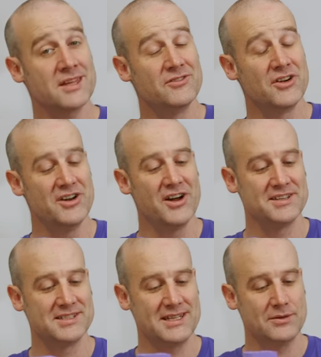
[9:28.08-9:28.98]
Very
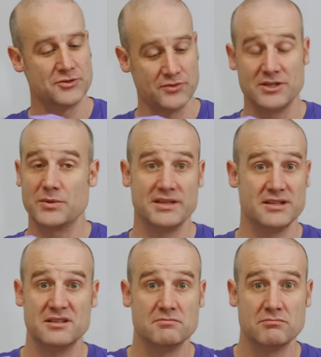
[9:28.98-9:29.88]
nice. It was
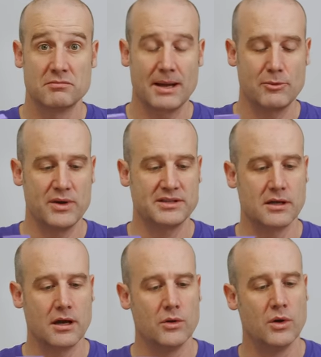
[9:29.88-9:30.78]
retweeted a couple of weeks
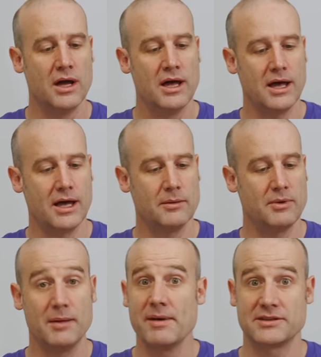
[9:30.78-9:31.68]
ago uh,
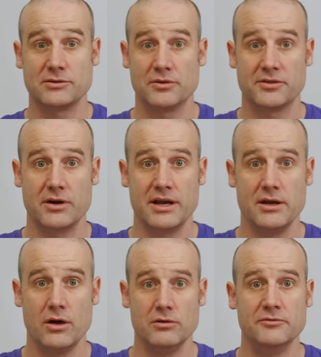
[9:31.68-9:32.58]
by a math author I
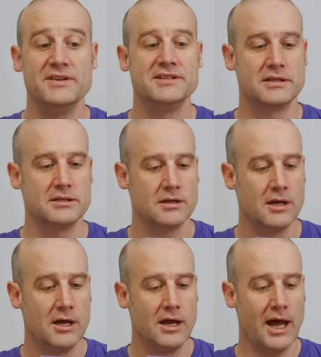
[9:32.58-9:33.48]
know, Vincent,
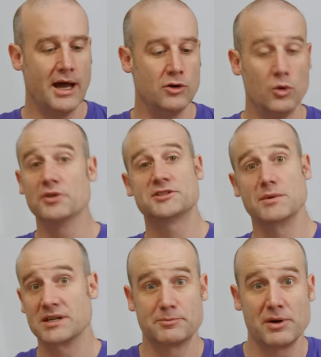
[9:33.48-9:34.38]
uh, who
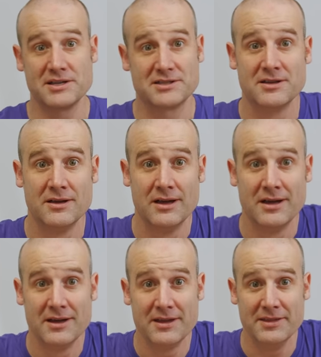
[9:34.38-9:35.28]
also expressed
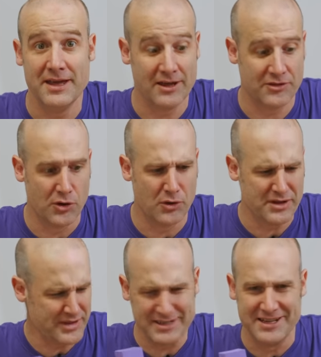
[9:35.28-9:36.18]
their thought
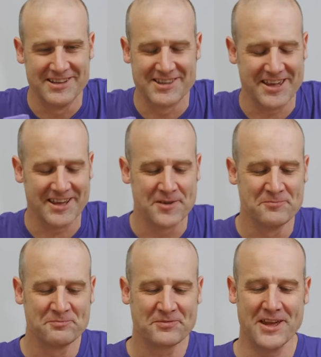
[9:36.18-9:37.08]
that they didn't think
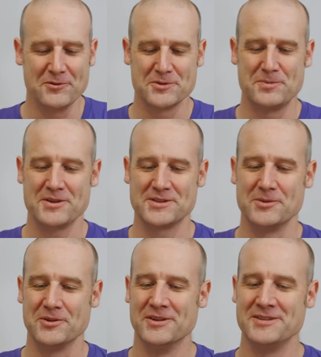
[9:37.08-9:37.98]
it was
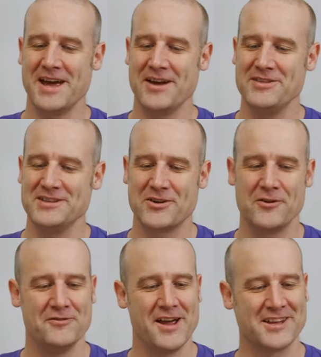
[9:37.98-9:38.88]
possible to have these
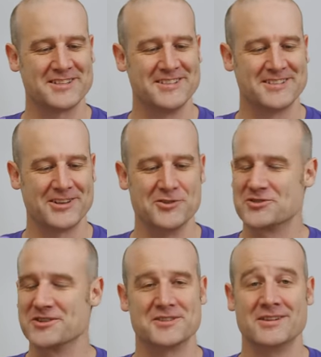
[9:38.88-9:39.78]
convex
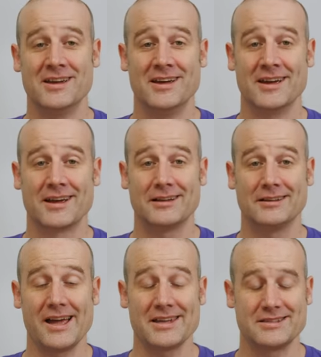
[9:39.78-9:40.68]
solutions.
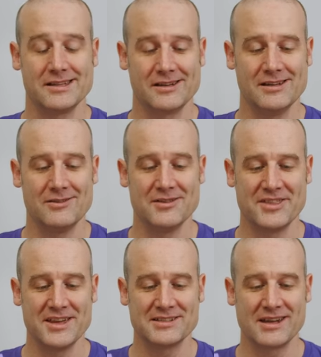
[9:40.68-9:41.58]
Classic, no one
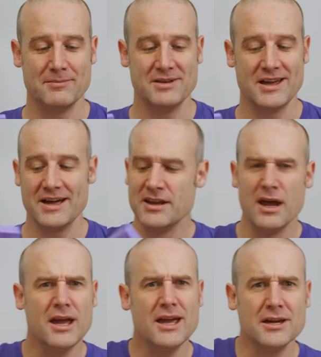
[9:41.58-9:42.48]
thinks it can be done.
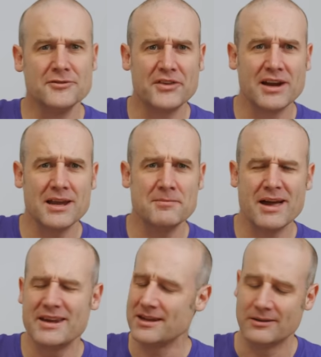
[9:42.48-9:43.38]
Infinitely
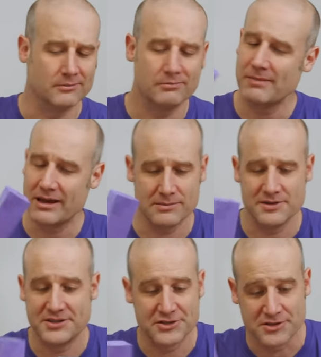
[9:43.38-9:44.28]
many
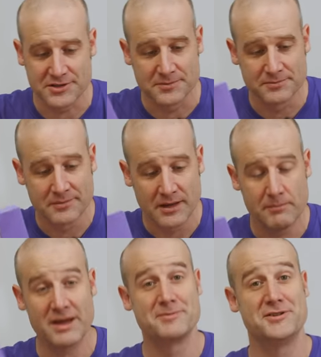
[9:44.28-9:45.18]
mathematicians.
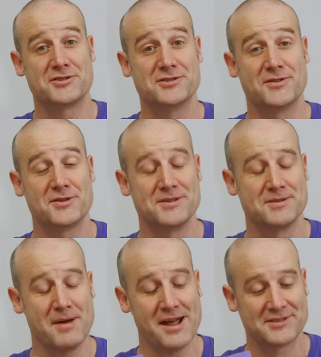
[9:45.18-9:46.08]
Mathematicians
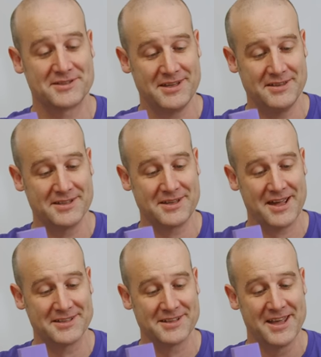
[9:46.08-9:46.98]
versus maths in this
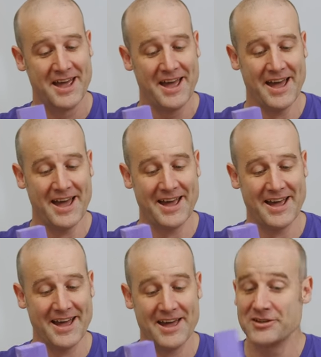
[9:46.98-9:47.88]
case.
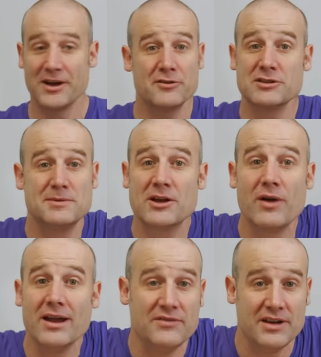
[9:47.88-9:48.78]
Uh, I, thought, I thought this would be a
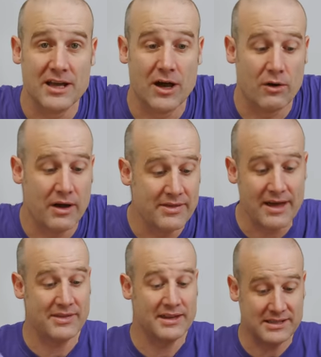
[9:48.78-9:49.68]
great video, and,
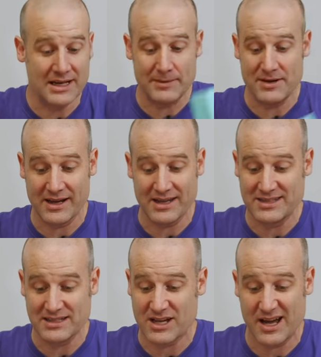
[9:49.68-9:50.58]
and that's it. I mean, I guess
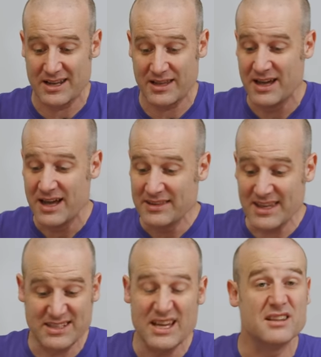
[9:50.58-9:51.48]
that's kind of, the,
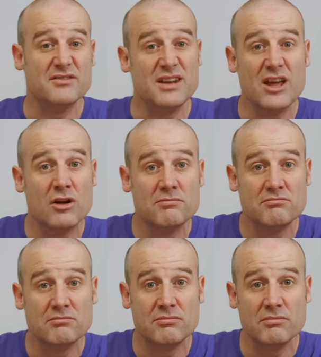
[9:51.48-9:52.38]
that's the end of the video.
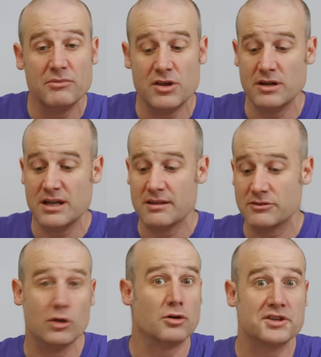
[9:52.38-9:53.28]
The only other,
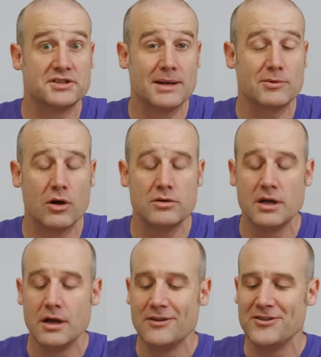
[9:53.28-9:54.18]
don't look at the time code.
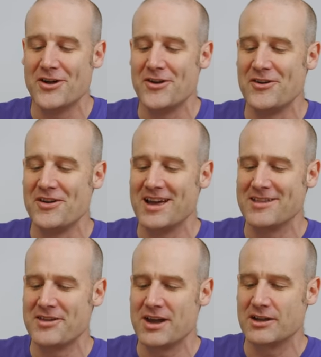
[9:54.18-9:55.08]
The only
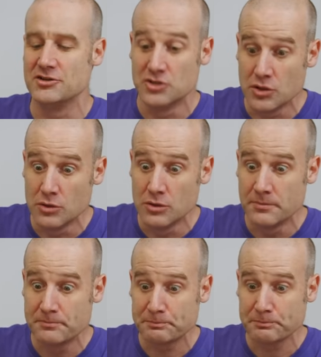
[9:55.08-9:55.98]
other thing I could do